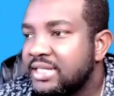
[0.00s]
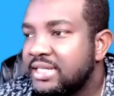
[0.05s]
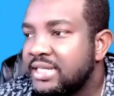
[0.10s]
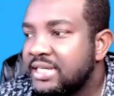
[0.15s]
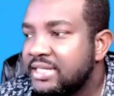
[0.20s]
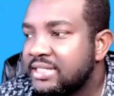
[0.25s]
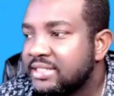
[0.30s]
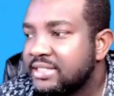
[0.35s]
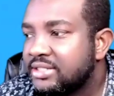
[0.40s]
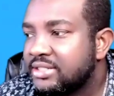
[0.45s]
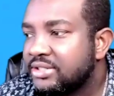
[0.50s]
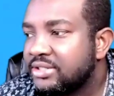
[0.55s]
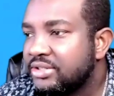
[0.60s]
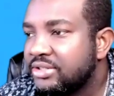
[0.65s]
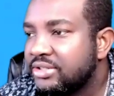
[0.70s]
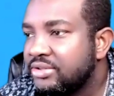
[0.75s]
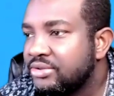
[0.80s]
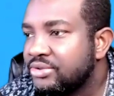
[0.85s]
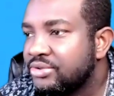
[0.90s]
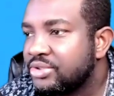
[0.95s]

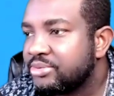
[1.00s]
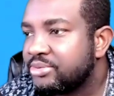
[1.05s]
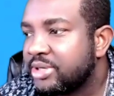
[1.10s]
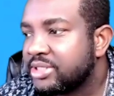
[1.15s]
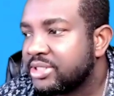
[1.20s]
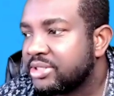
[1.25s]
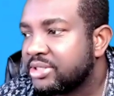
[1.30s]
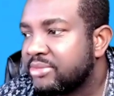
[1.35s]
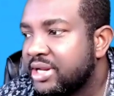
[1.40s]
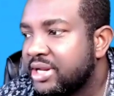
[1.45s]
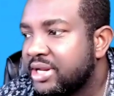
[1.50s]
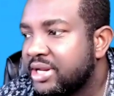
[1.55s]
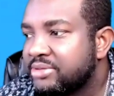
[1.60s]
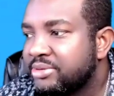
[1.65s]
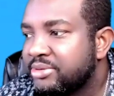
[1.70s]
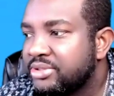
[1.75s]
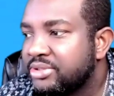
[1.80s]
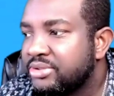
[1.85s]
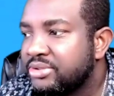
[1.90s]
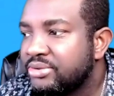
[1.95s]
easy-to-use project
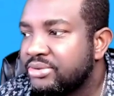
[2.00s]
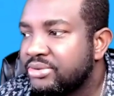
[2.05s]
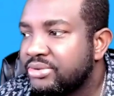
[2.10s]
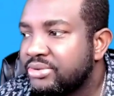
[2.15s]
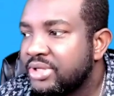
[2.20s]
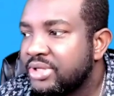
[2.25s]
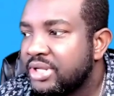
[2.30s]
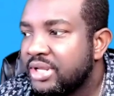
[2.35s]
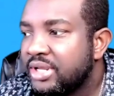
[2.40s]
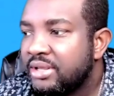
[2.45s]
management tool,